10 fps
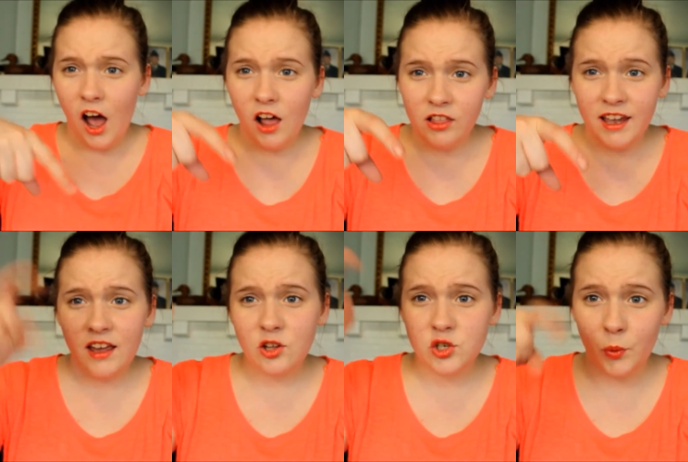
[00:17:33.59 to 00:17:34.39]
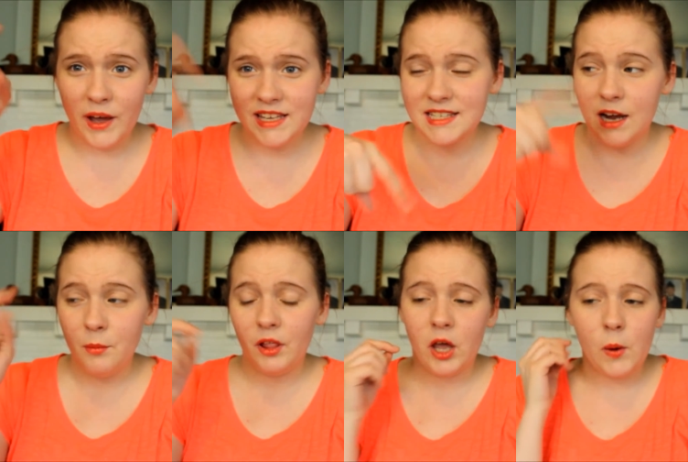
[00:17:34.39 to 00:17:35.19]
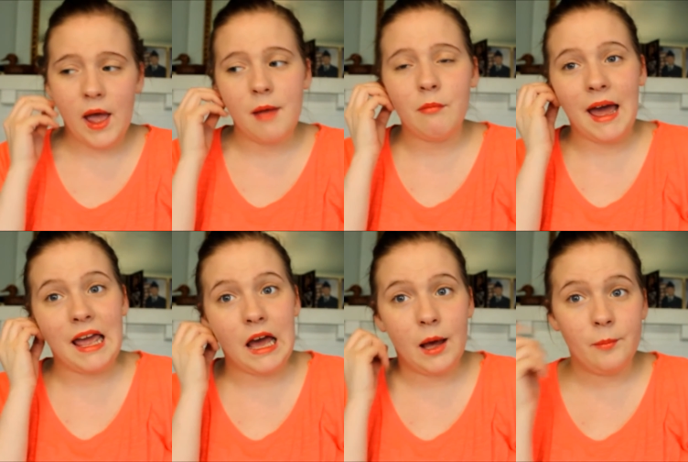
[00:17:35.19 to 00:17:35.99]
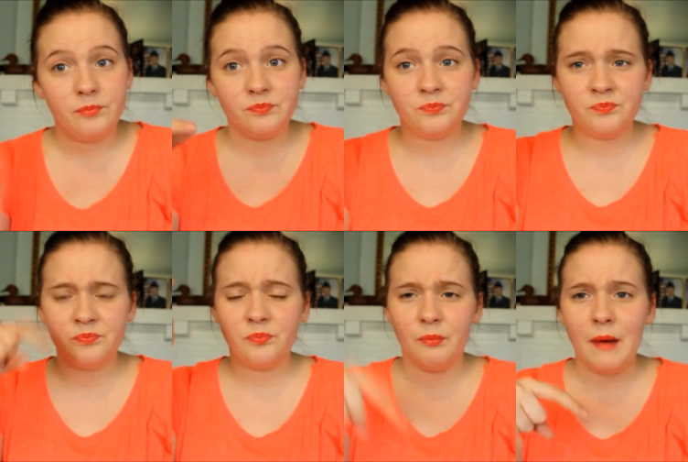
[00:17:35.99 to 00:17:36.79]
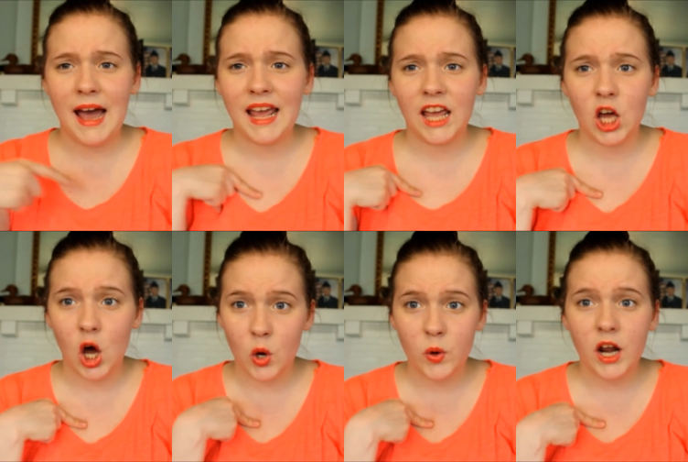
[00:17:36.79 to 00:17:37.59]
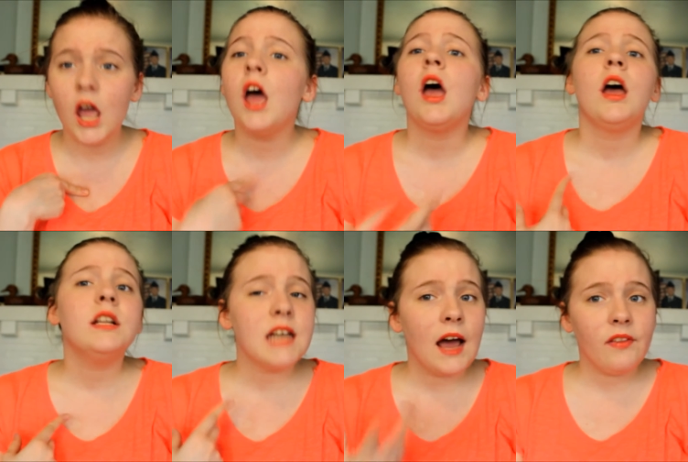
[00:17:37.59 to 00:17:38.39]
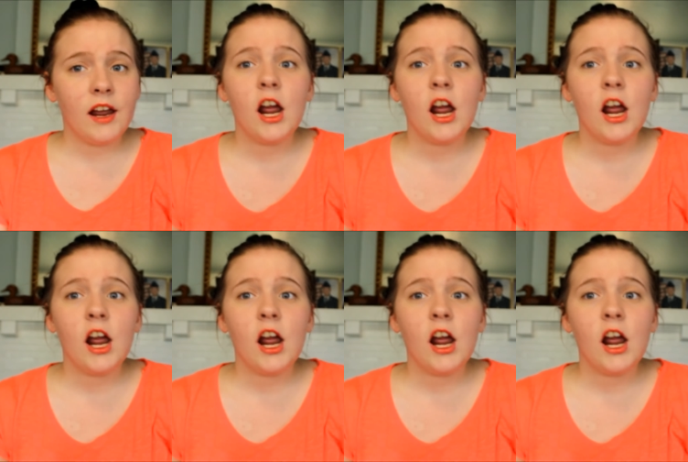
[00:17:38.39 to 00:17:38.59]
I'll link twice down below and my um, my code down